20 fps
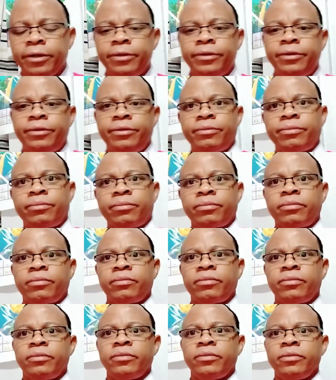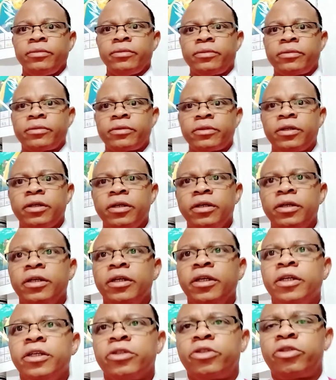
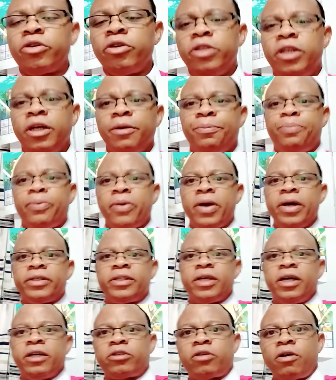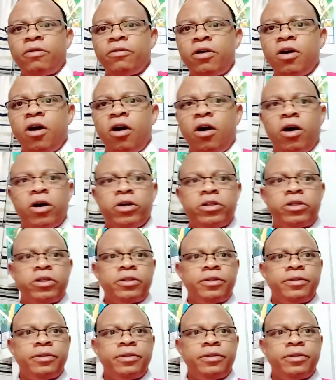into the presence of God.